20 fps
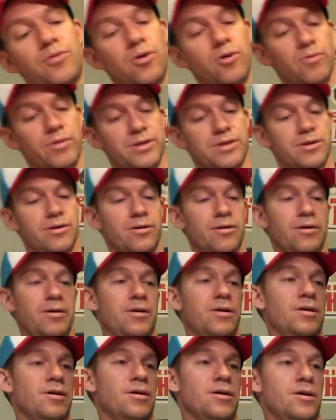Pro Return,
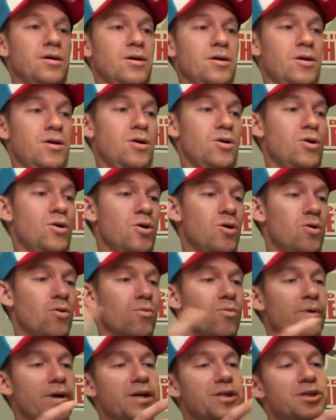
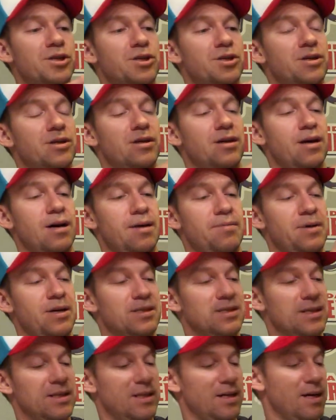which, I mean,
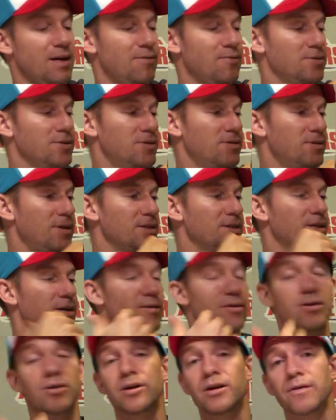it's not that I was
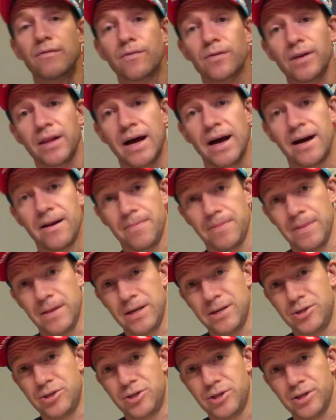necessarily looking for that.
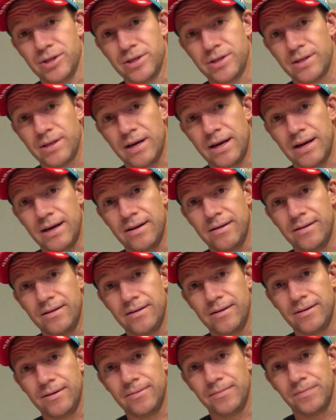It's just that,
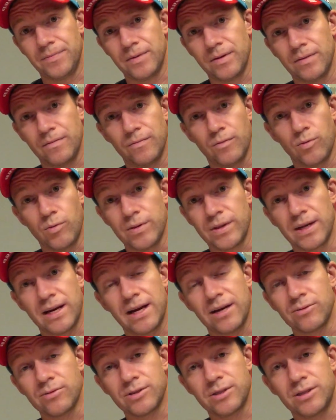for one thing,
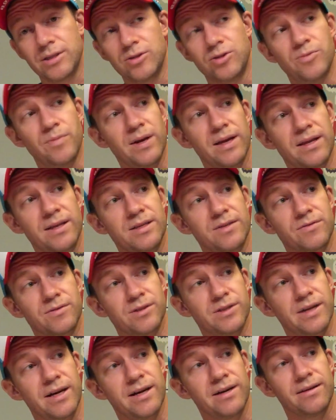I don't see too many of these for
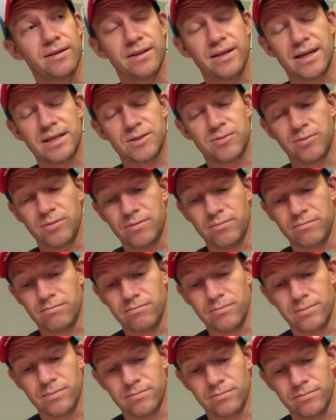sale, and this
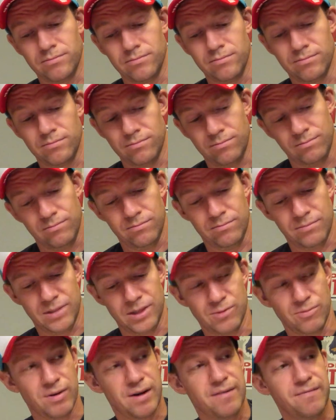
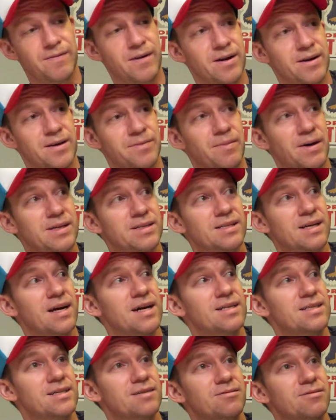is what I found in my
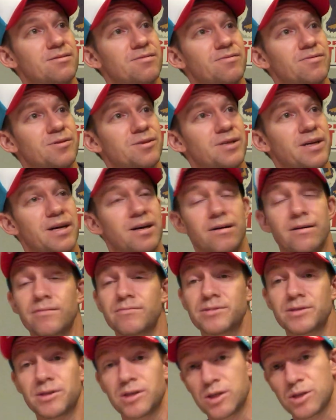size that was for sale, and it
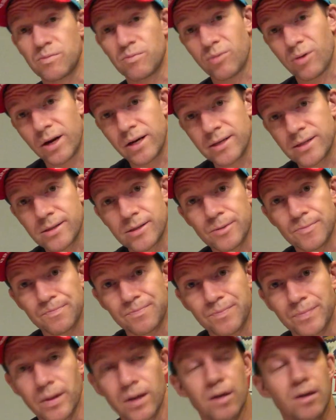was a decent price,
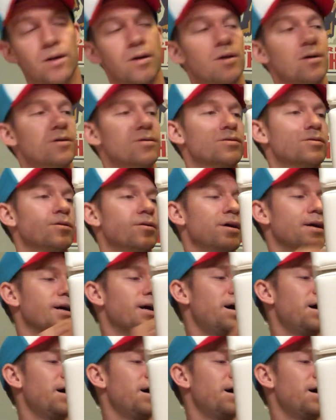so I